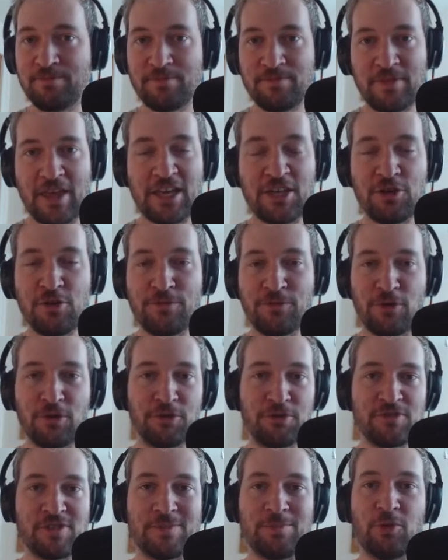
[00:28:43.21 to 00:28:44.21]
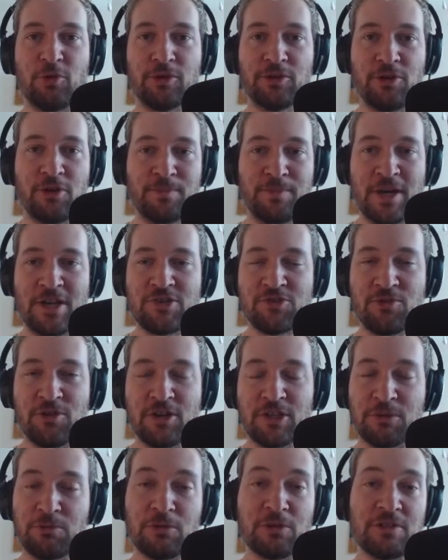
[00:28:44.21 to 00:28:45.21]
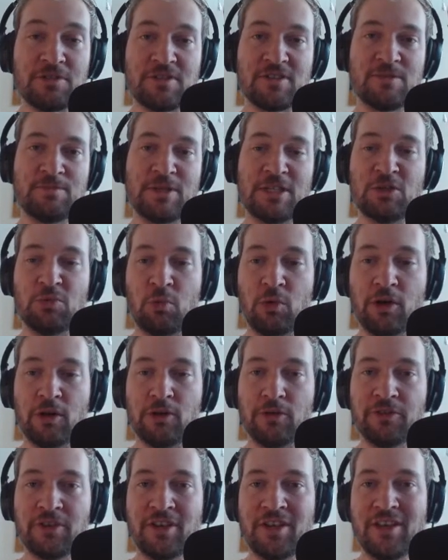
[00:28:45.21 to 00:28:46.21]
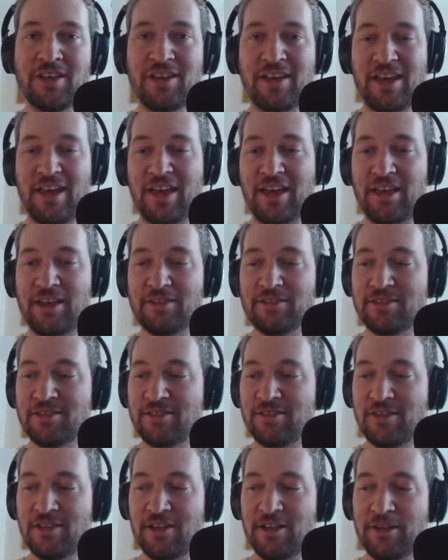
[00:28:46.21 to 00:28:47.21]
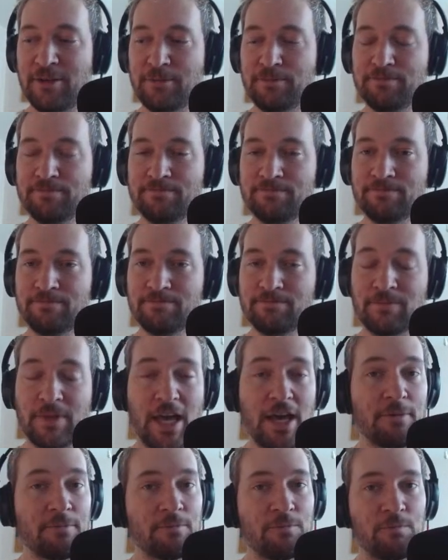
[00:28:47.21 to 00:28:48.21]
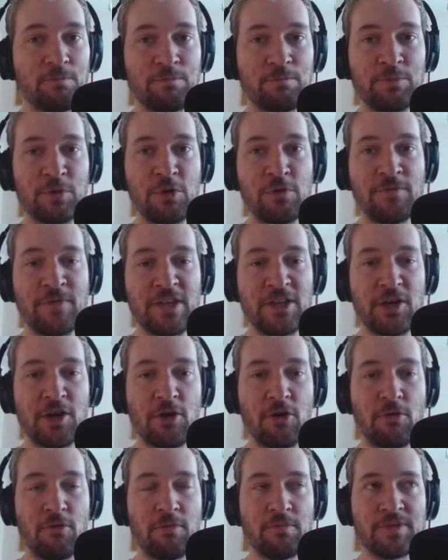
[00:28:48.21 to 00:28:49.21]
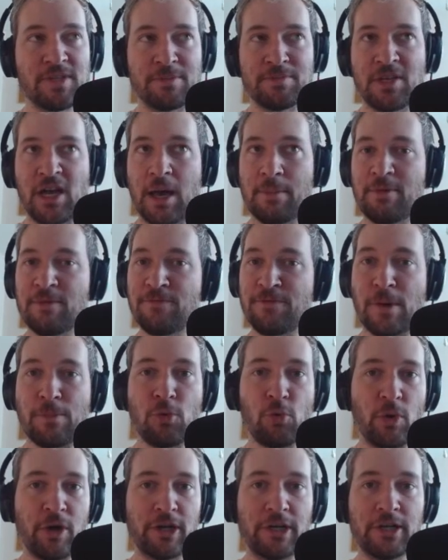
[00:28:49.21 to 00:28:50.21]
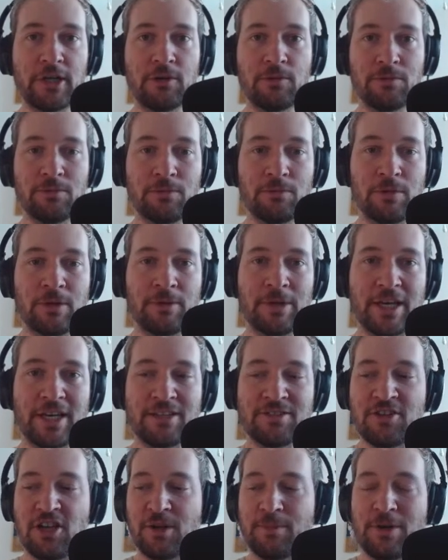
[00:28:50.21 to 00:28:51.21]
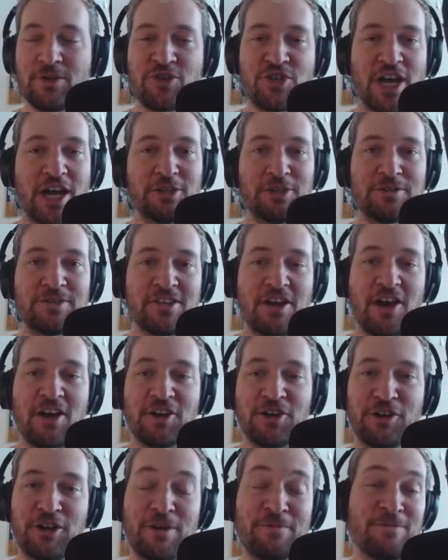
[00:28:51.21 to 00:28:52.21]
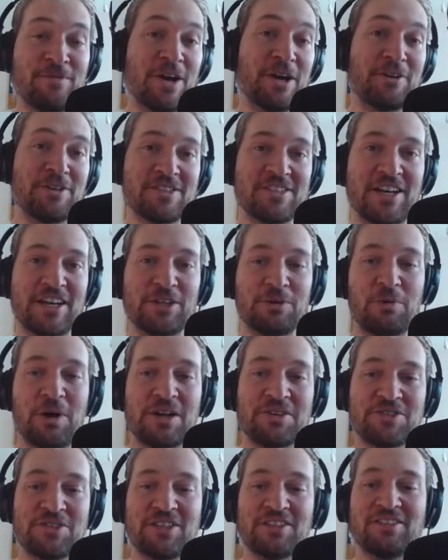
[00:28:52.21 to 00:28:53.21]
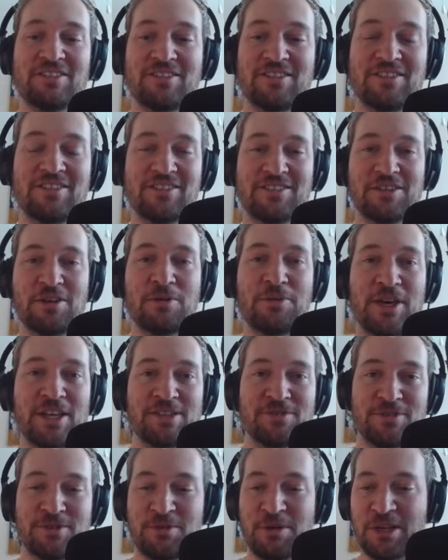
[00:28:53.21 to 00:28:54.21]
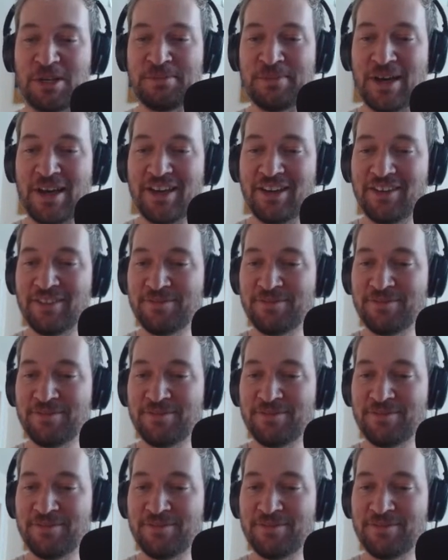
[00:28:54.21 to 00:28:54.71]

Thank you for all your support on Patreon. It really does mean the world. And yeah, new video sometime in February when I can talk about Shaolin Soccer. I'm very excited to watch it. So thanks for swinging by.